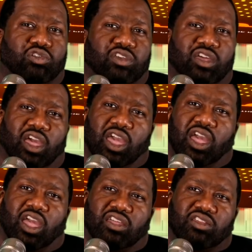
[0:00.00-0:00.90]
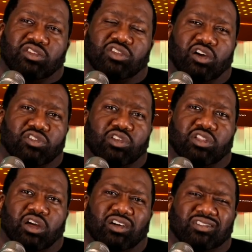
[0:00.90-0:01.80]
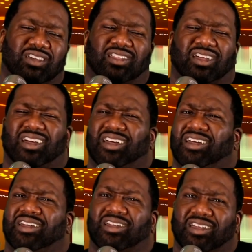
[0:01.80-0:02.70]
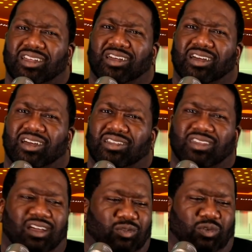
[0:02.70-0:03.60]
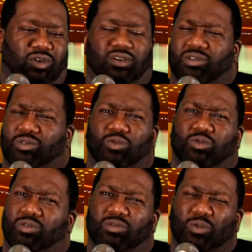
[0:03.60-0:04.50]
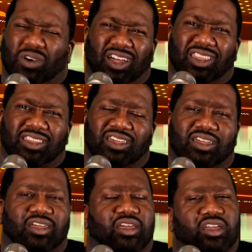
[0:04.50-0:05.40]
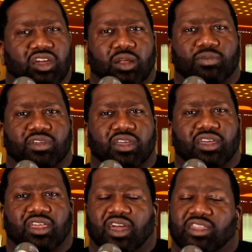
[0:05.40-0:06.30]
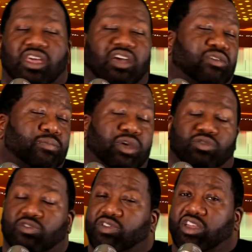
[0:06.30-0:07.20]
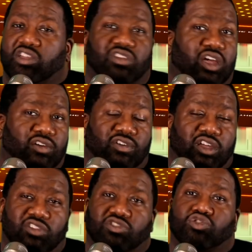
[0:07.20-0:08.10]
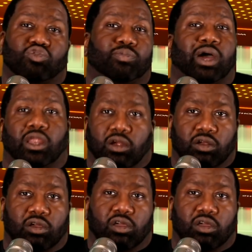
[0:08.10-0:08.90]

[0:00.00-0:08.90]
you or say, hey, I ain't you talked to you in a long time. Like, huh? I said, what? What? You get what I'm saying? That's the best revenge ever is to do better.